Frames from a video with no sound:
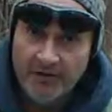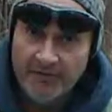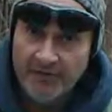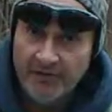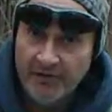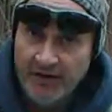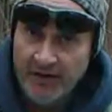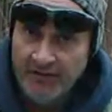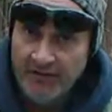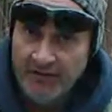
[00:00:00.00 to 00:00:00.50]
if they're
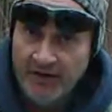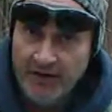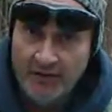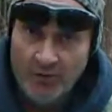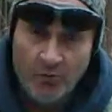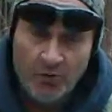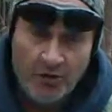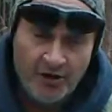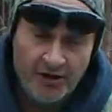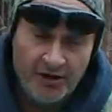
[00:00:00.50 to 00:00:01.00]
heavy and they're
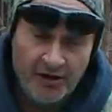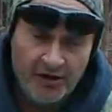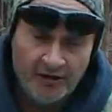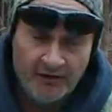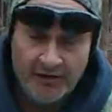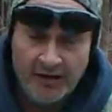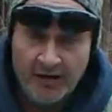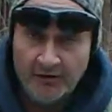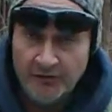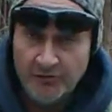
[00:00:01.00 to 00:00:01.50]
working out or
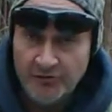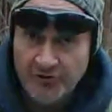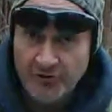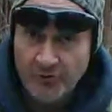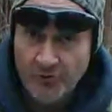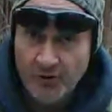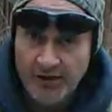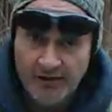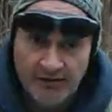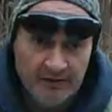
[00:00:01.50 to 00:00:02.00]
not losing
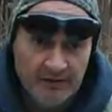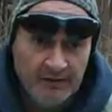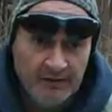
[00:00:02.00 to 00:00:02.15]
weight,